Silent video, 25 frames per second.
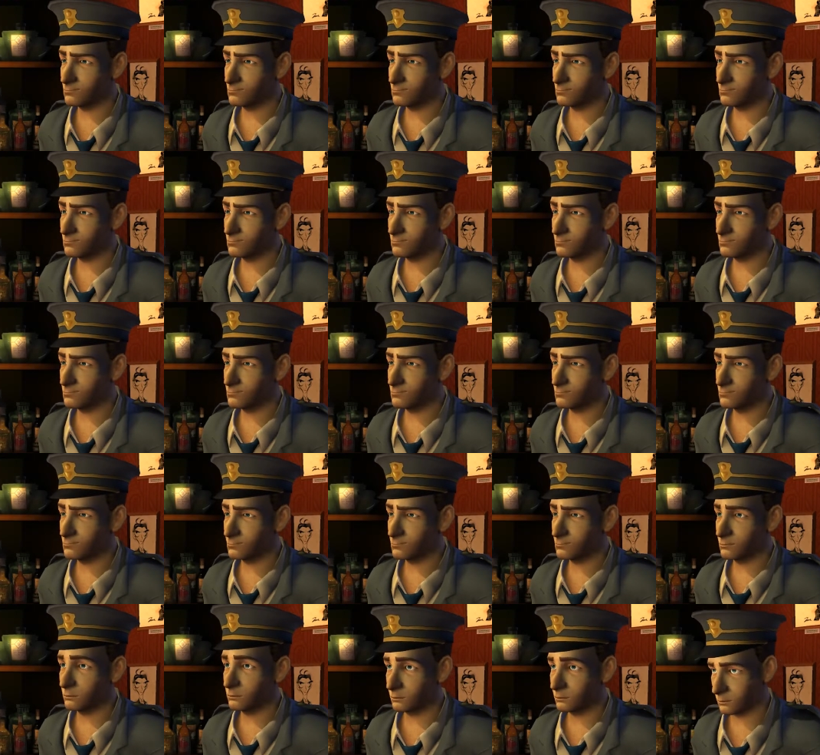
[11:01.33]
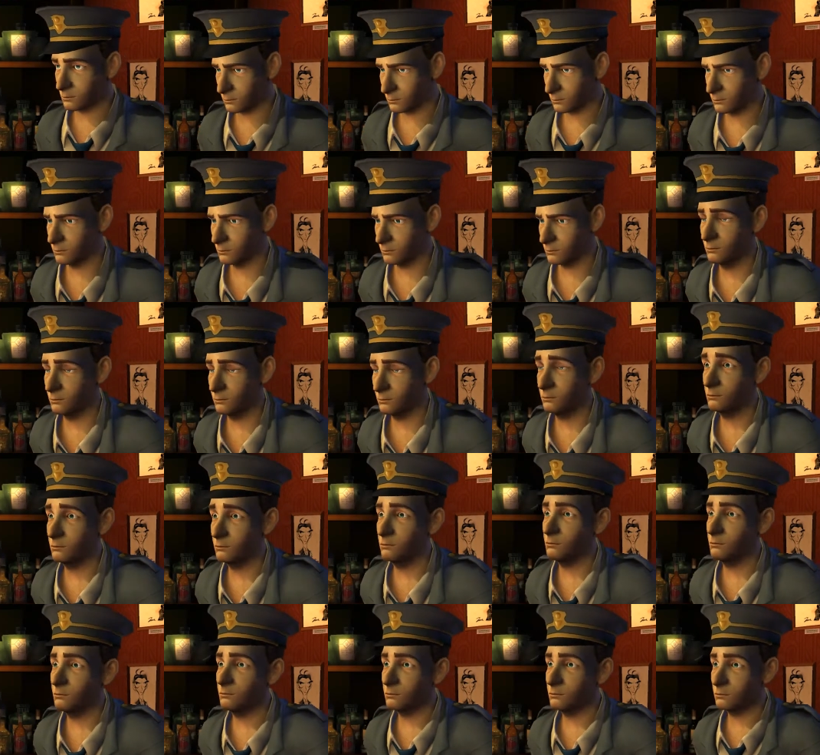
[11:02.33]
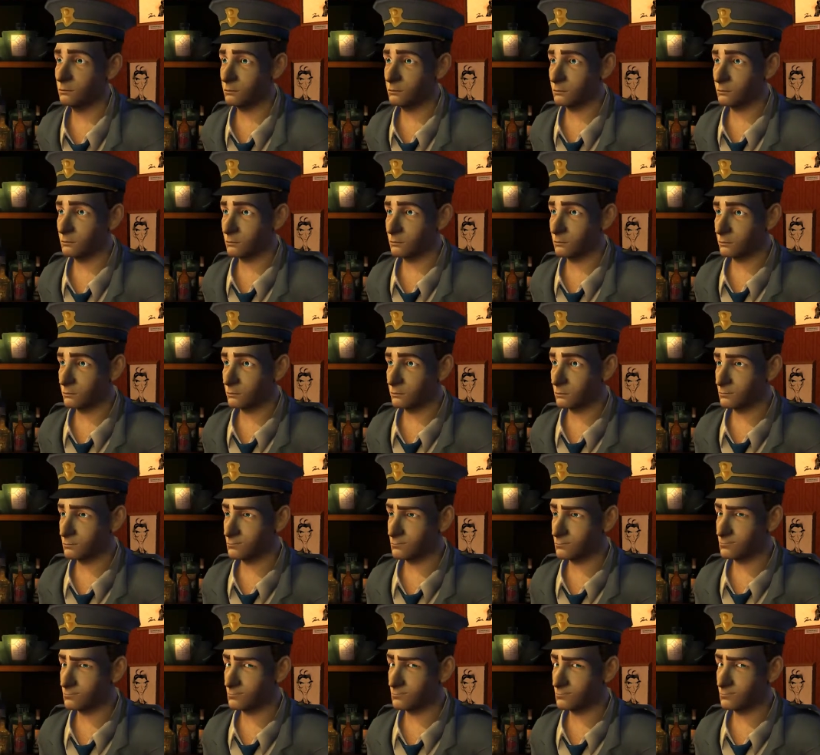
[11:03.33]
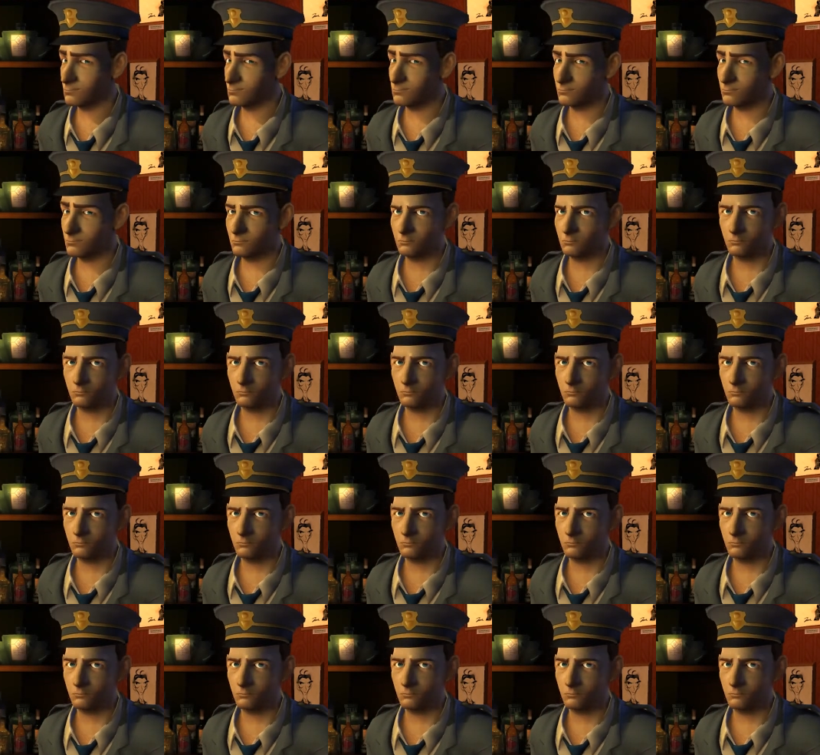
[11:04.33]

No one is speaking in this clip.